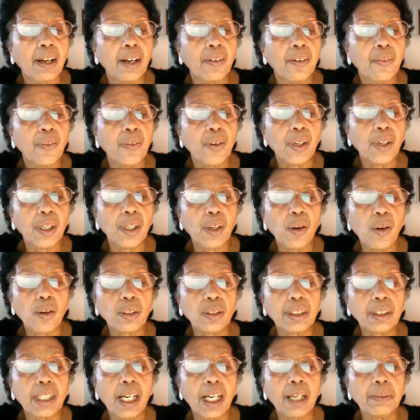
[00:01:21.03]
for a long
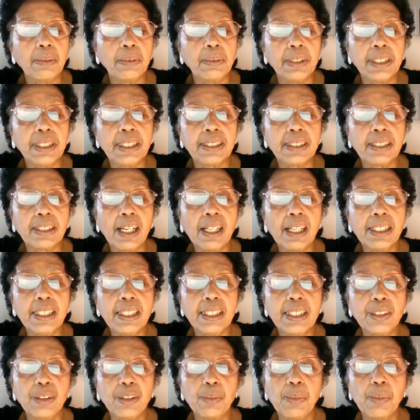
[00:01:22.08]
time
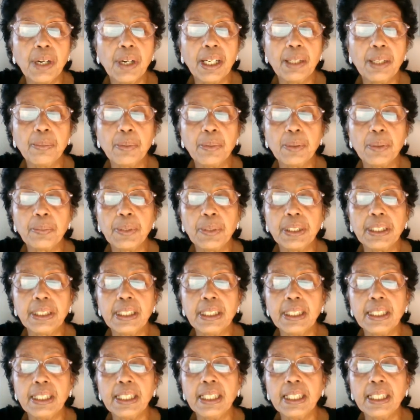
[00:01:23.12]
deciding to buy a property